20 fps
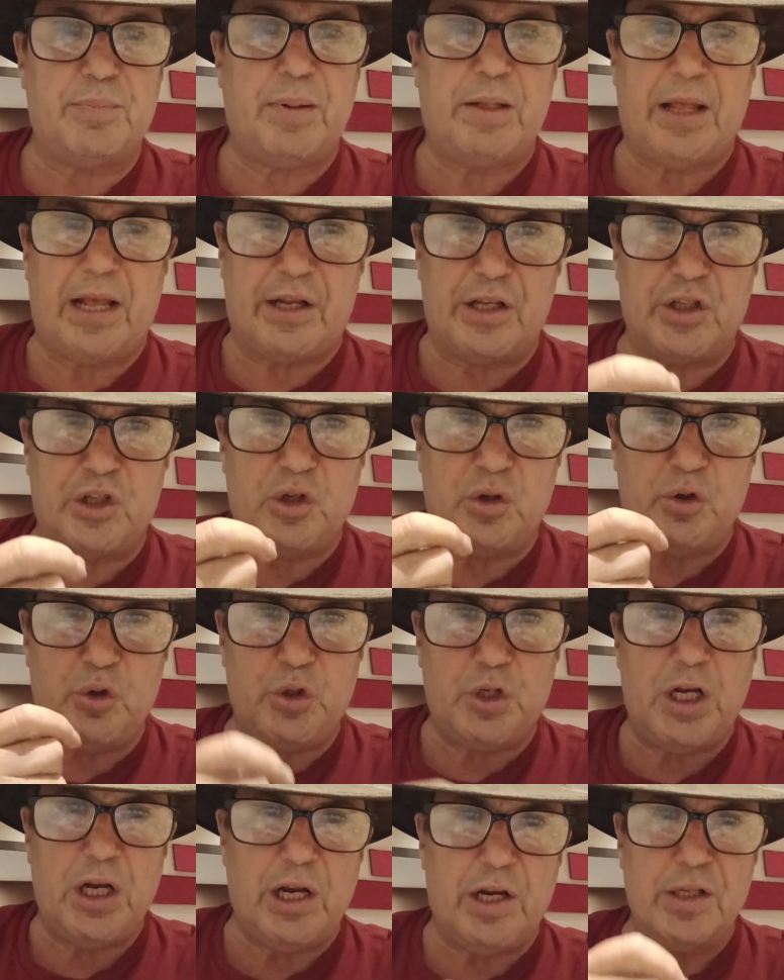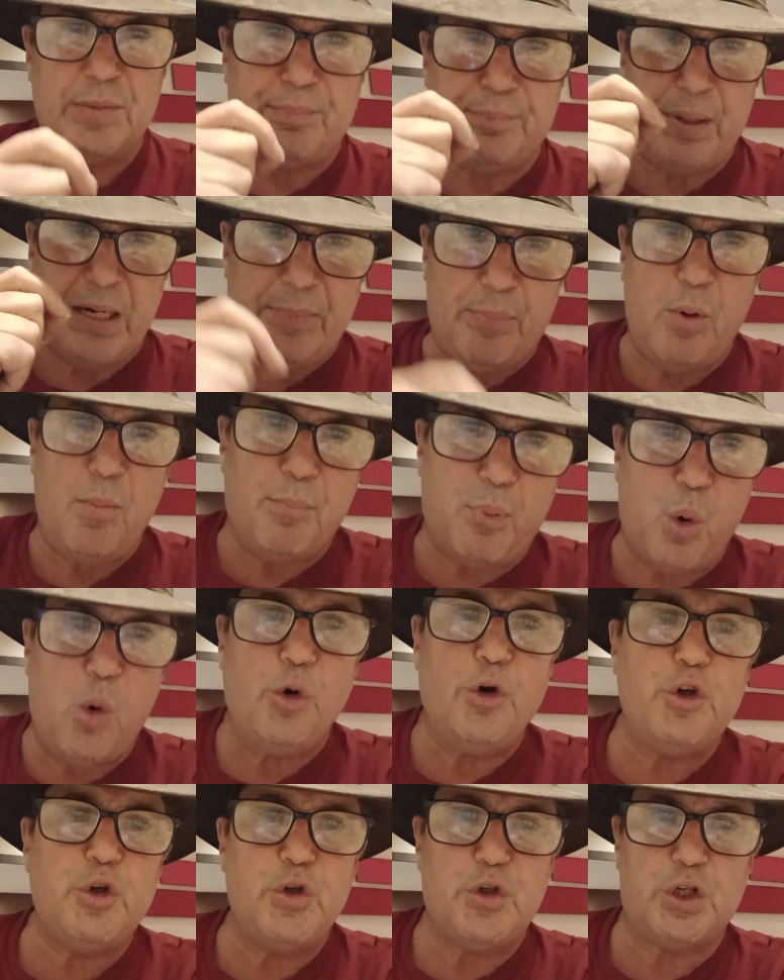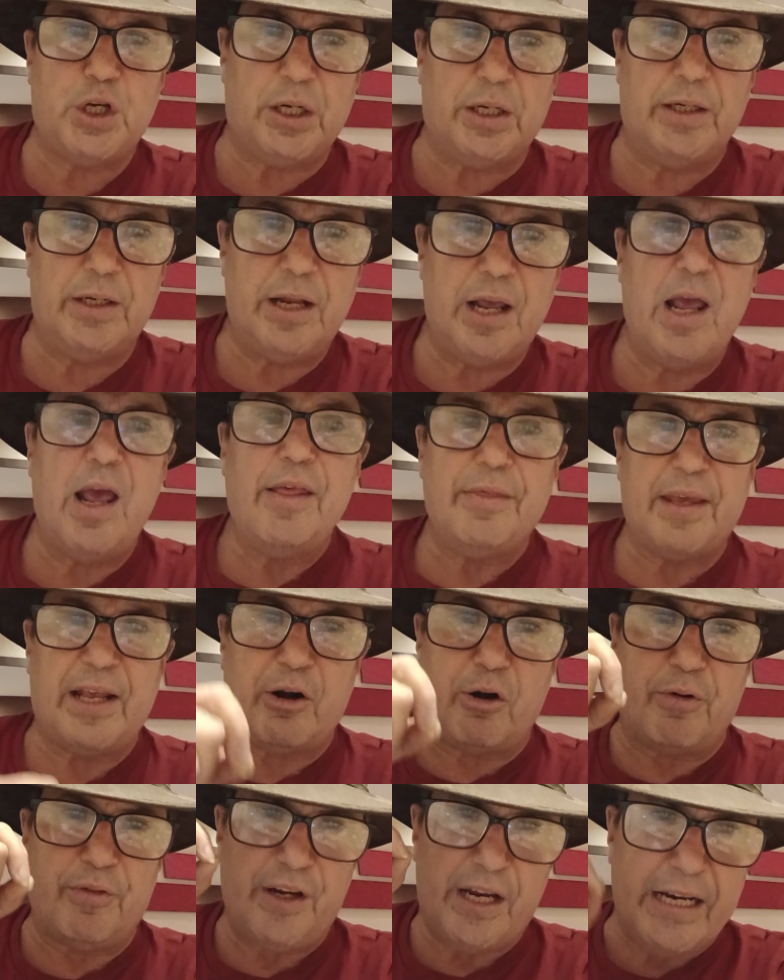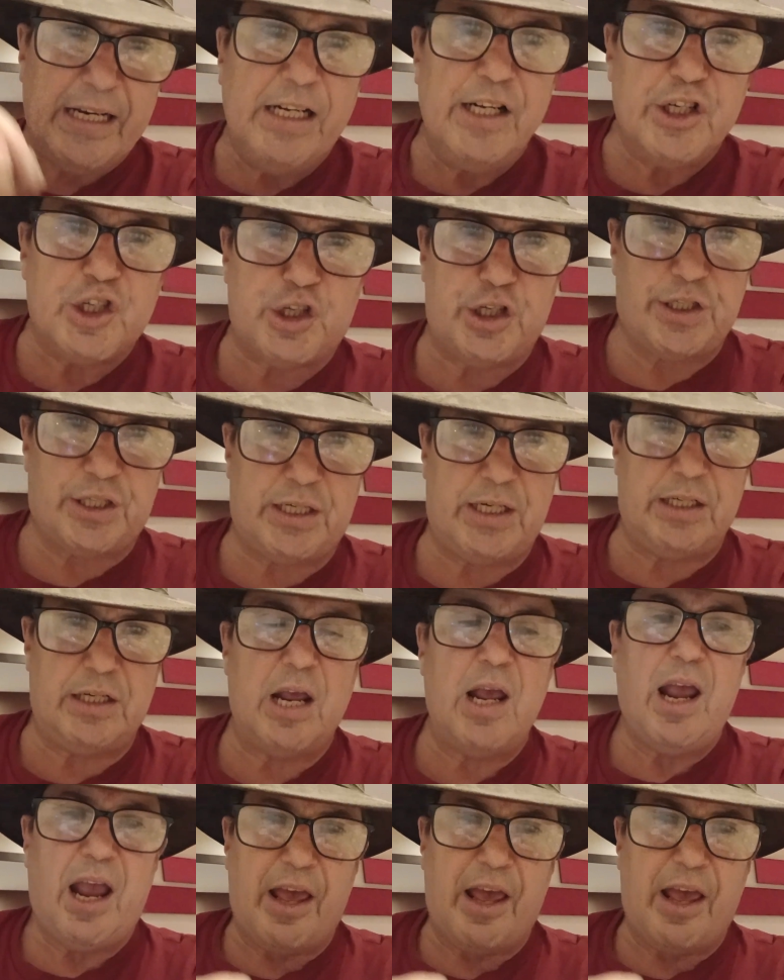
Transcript: That is New Zealanders, people born in New Zealand that are of English descent